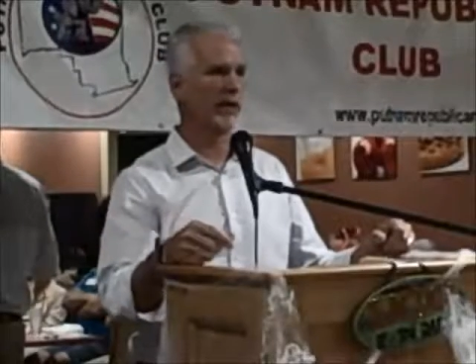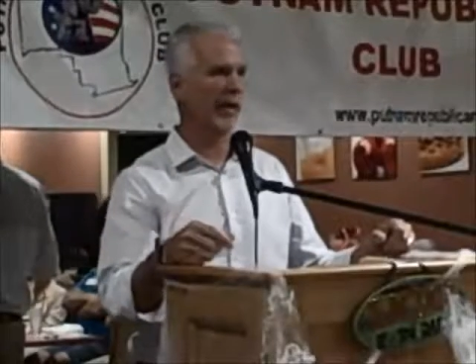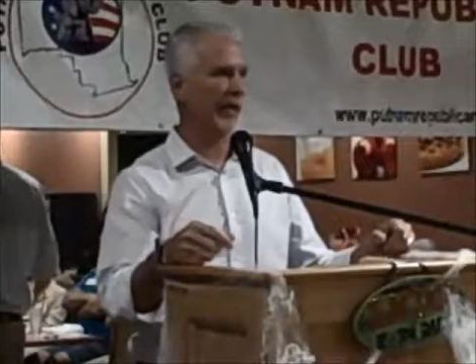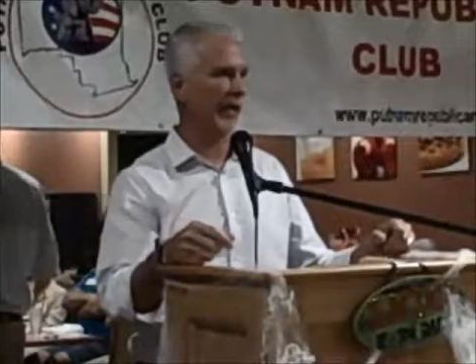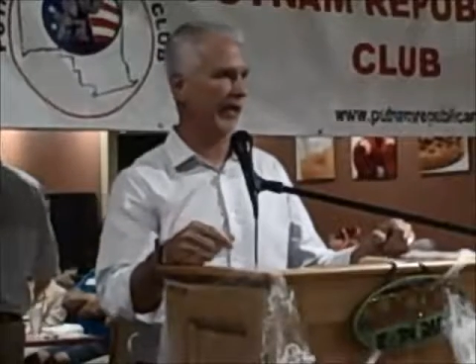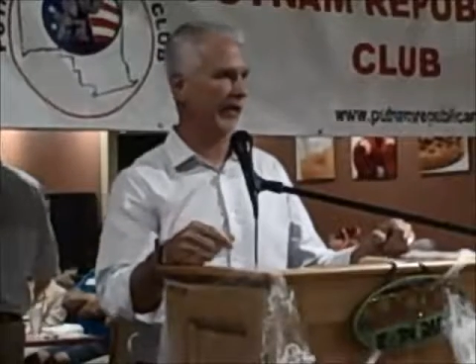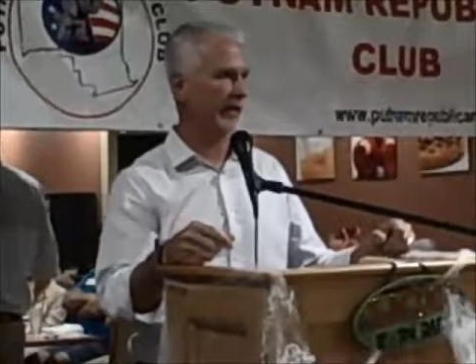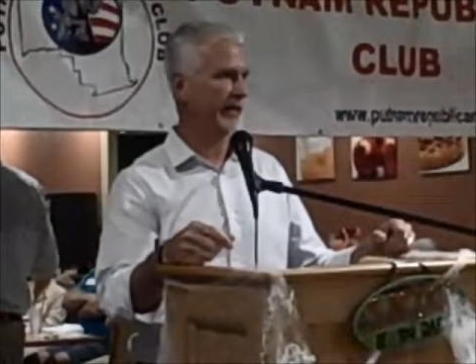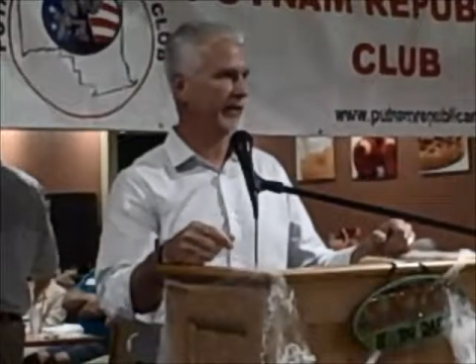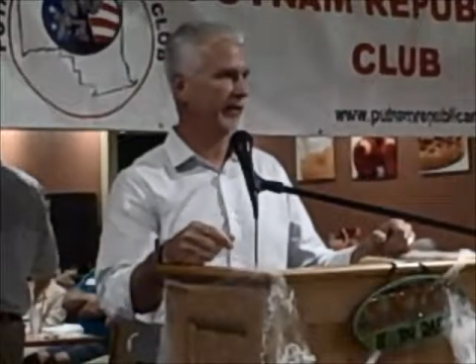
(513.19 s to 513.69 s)

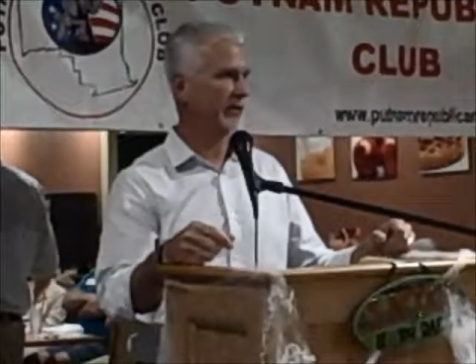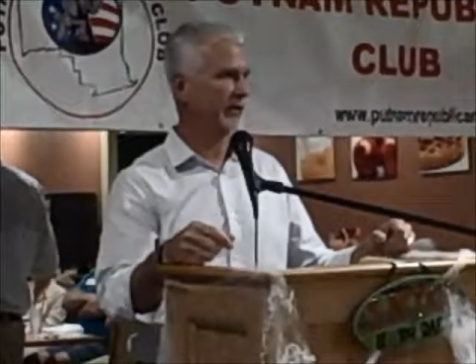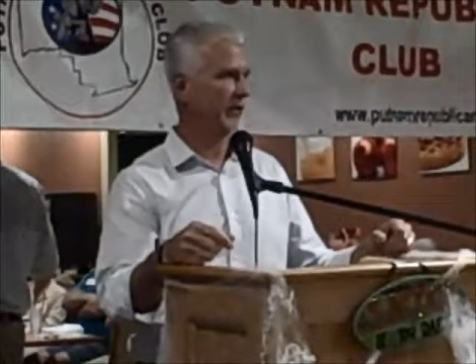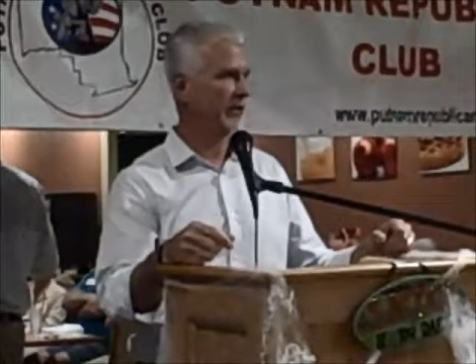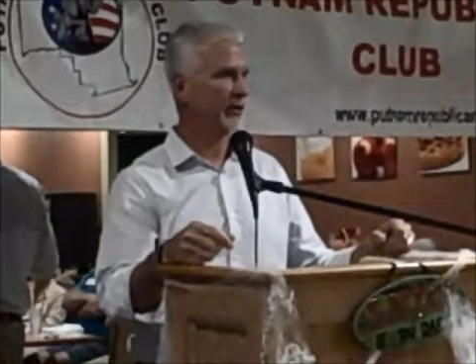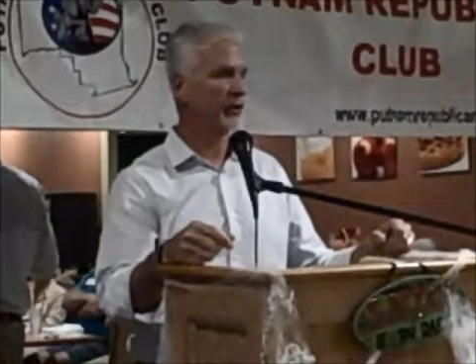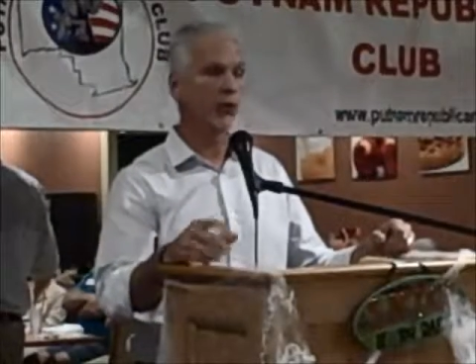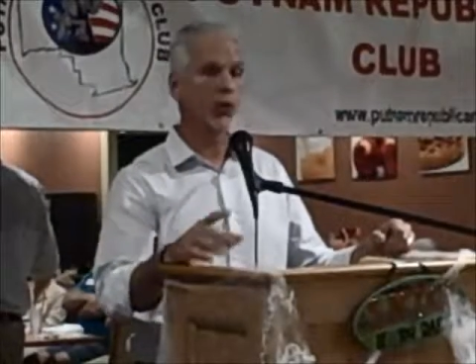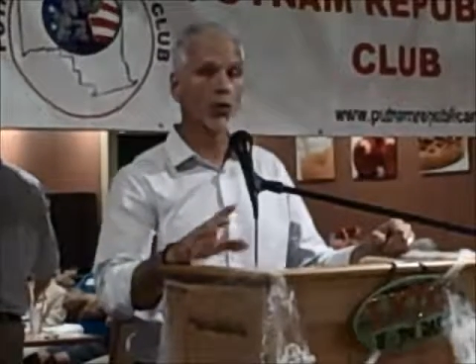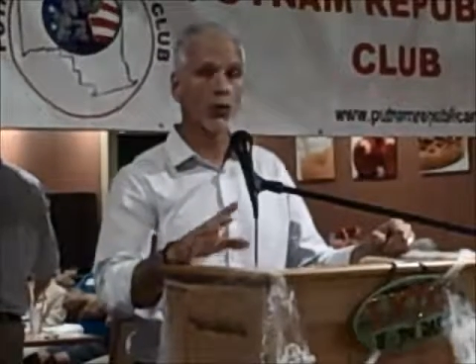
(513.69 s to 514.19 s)
day
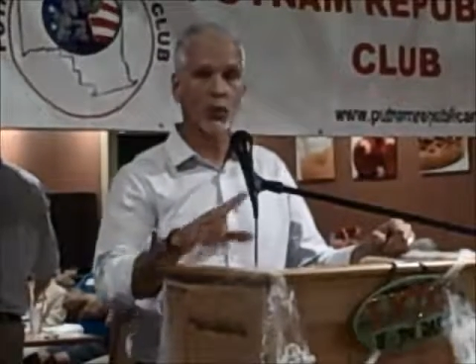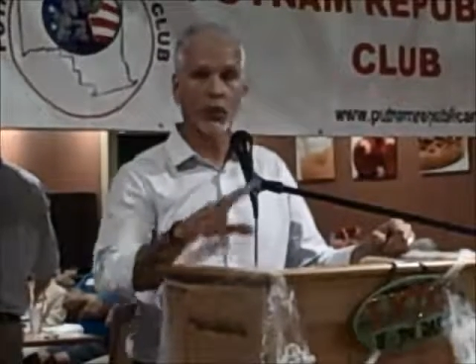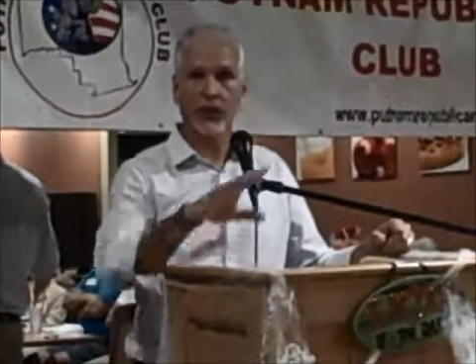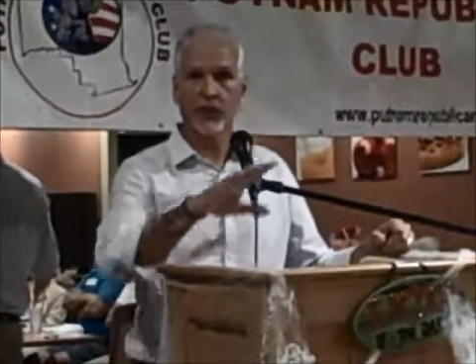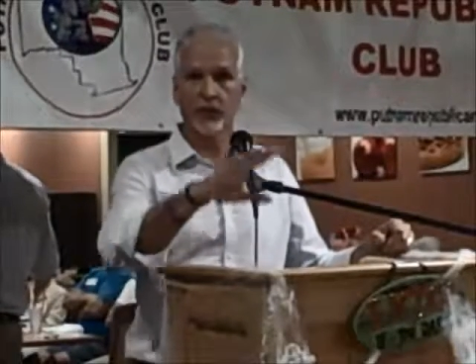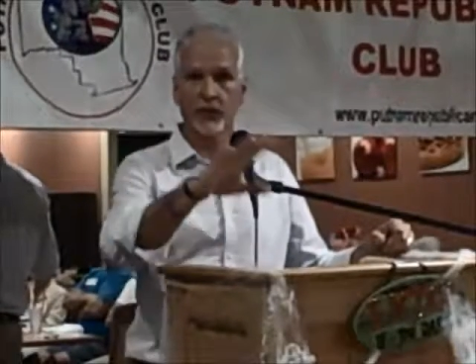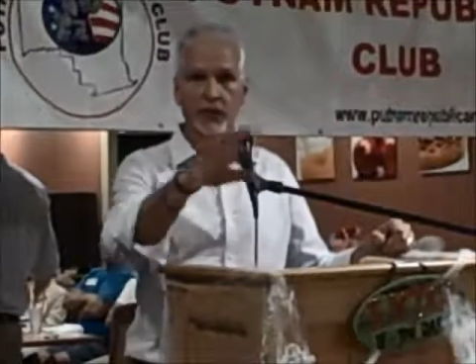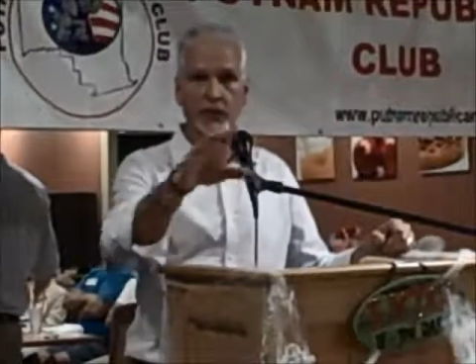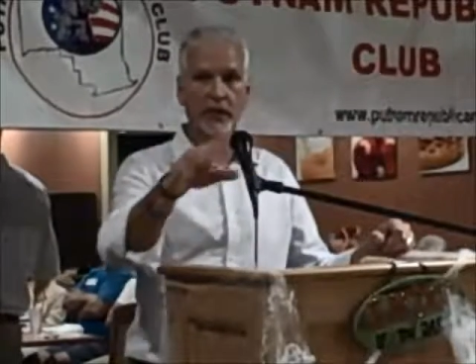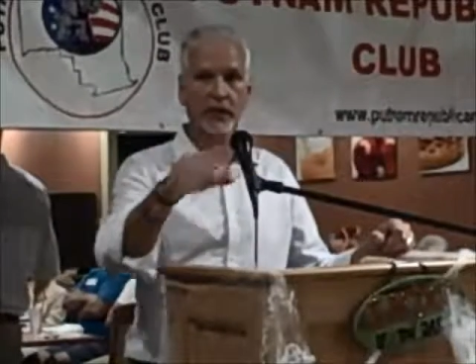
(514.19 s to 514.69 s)
doing
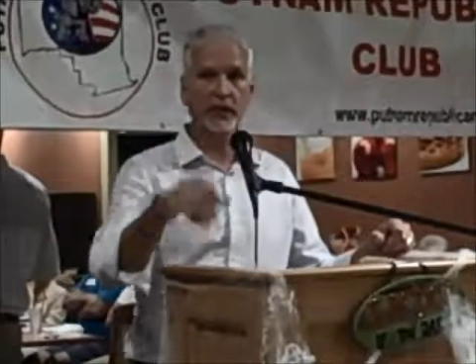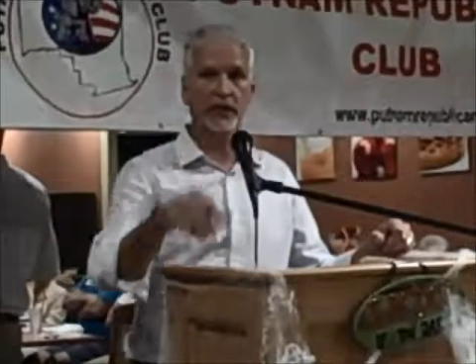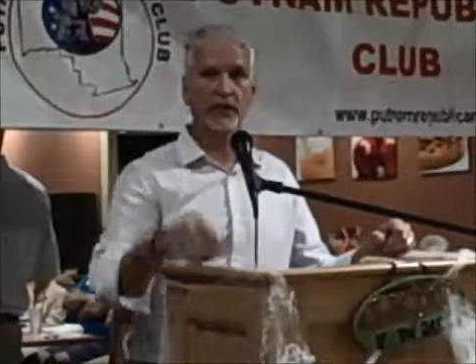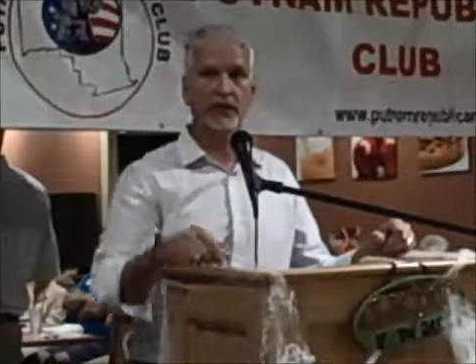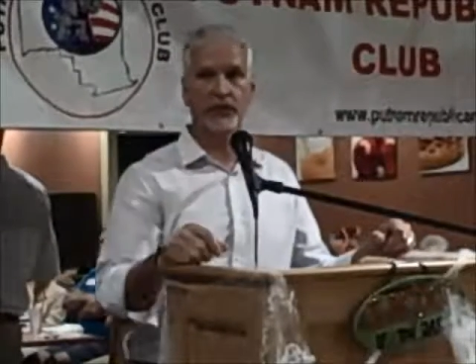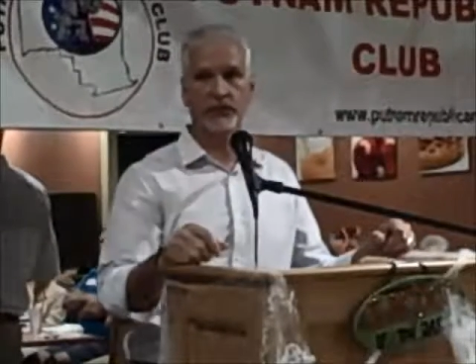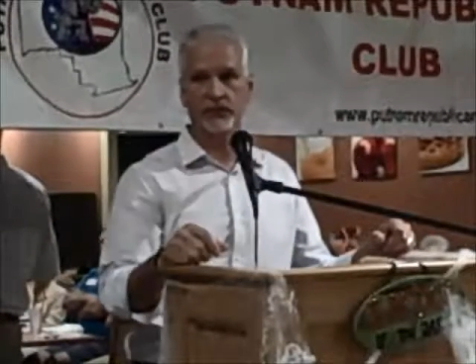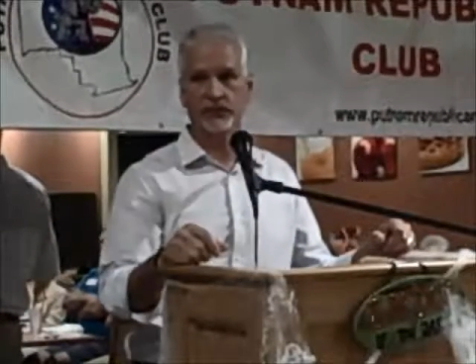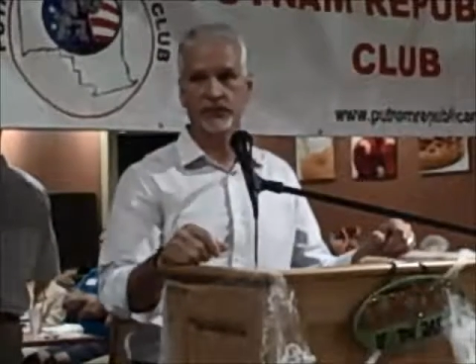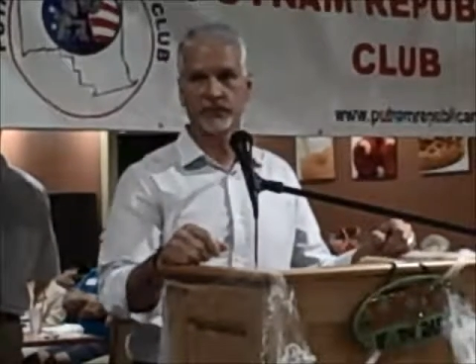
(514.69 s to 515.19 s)
whatever you need
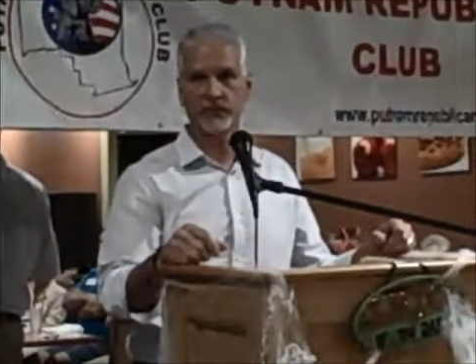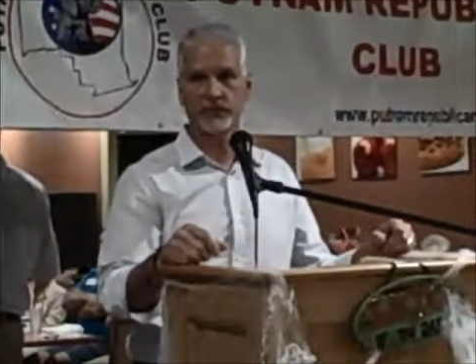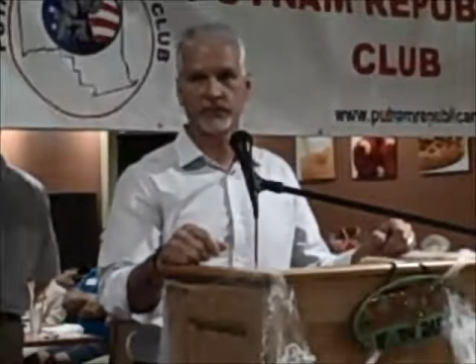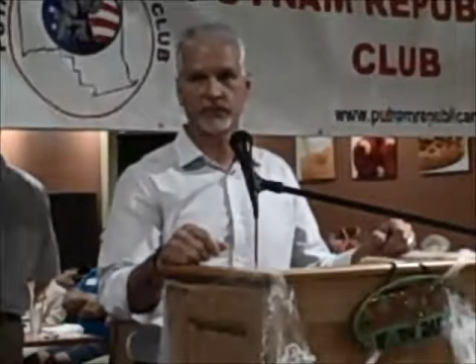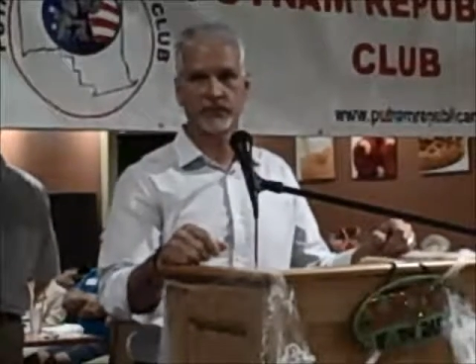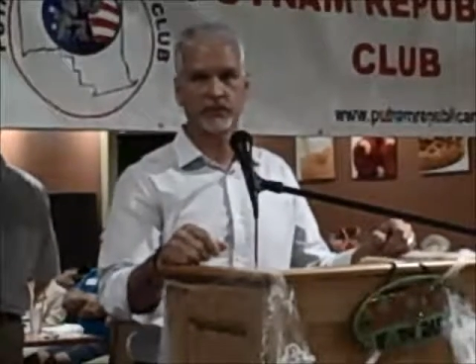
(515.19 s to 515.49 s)
to do.